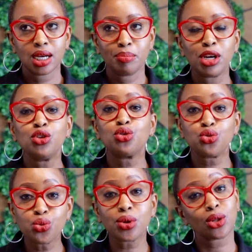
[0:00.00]
But your
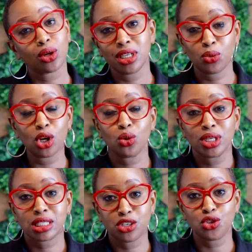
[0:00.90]
truth will
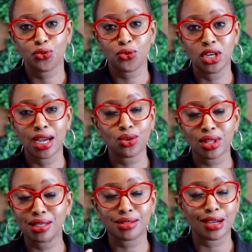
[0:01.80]
always set you free. I know
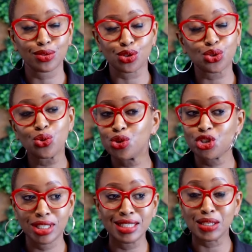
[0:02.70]
that sounds so
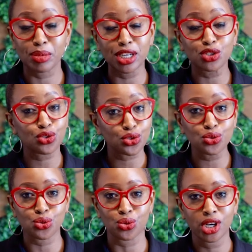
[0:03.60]
cheesy, but it's
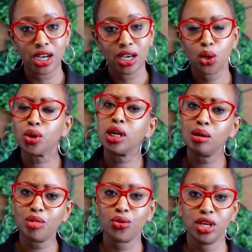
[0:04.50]
true. It will
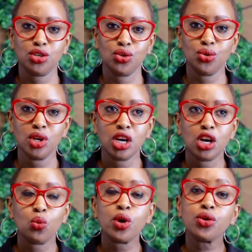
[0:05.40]
liberate you.
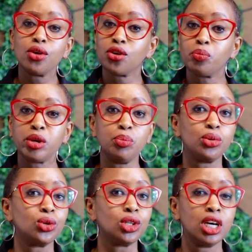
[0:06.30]
Whether or not
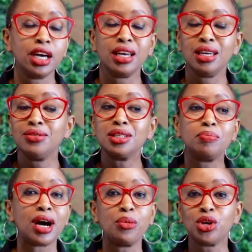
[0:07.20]
people, even the
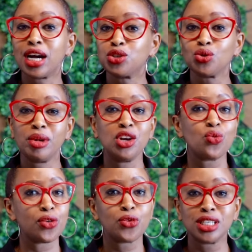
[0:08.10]
Bible has so many
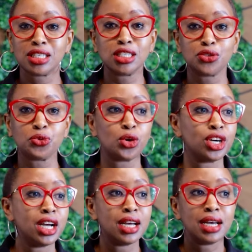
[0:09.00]
references for
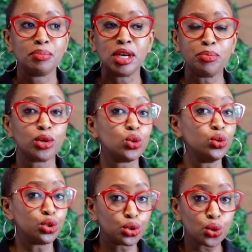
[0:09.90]
people who
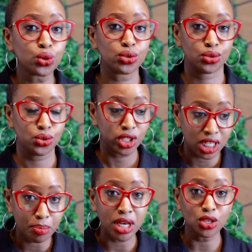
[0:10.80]
chose to
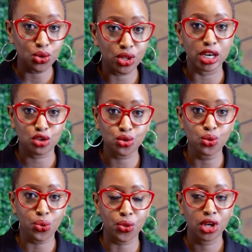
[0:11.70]
step into their
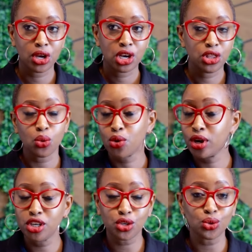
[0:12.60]
truth. They were
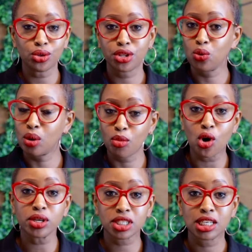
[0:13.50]
ridiculed, they were
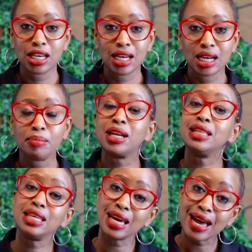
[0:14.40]
mocked, but in
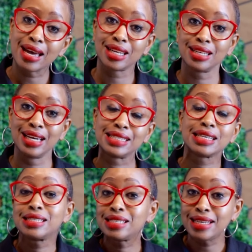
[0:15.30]
the end, it
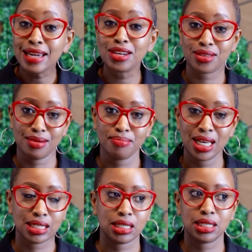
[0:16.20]
sustained them.
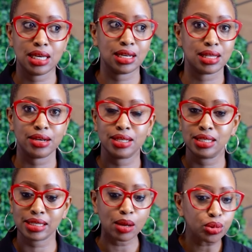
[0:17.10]
It sustained their
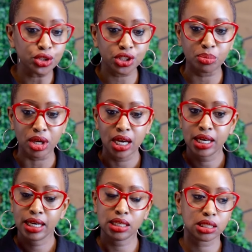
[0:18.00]
discipleship.
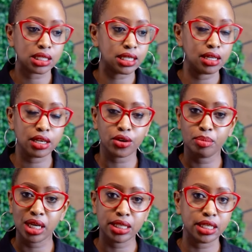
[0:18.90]
It sustained their
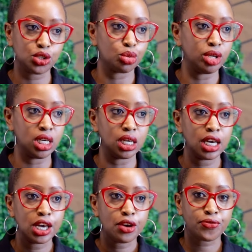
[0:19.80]
ability to be
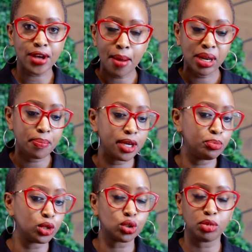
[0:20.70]
family
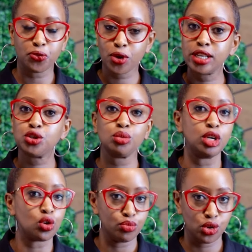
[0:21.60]
people, to be friends, to be
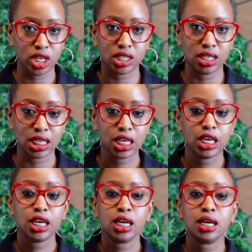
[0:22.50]
community.
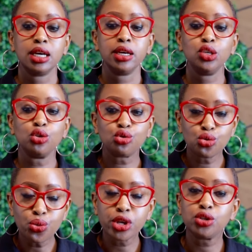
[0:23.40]
Your
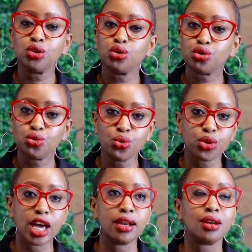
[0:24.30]
truth is your truth,
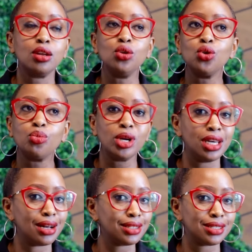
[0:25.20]
and nobody
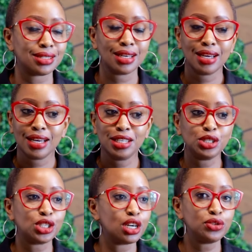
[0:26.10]
else
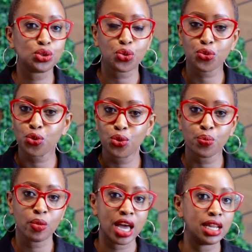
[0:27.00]
deserves to throw
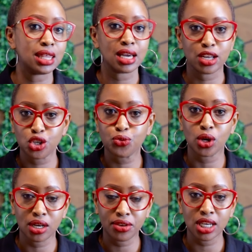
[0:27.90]
anything at you for
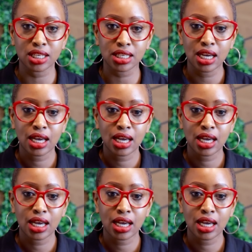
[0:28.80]
living it.